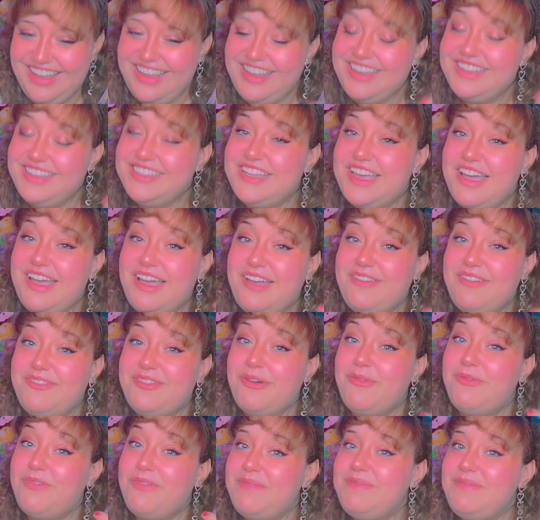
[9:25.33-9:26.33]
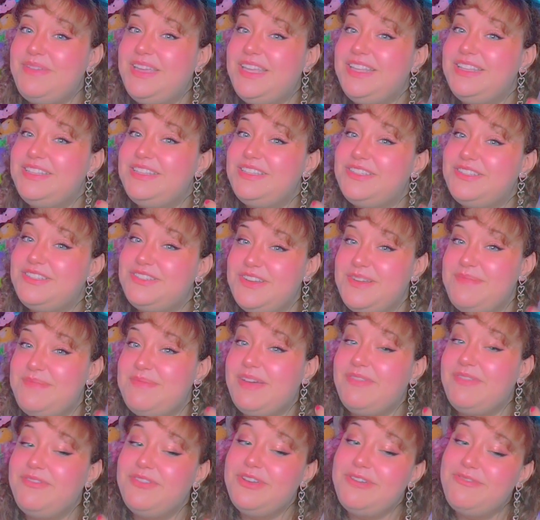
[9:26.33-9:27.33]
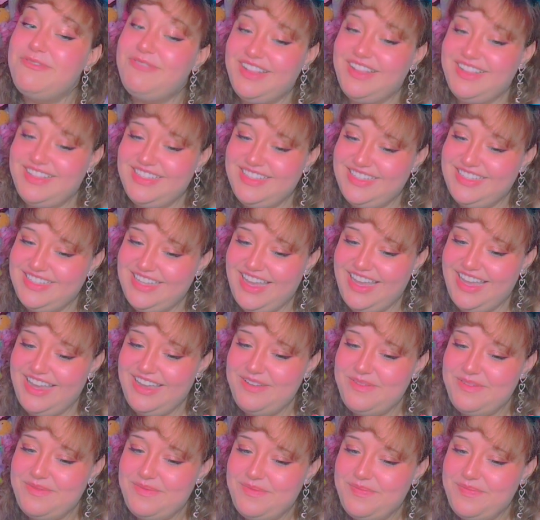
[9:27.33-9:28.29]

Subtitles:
to have a Webkinz stream every Wednesday,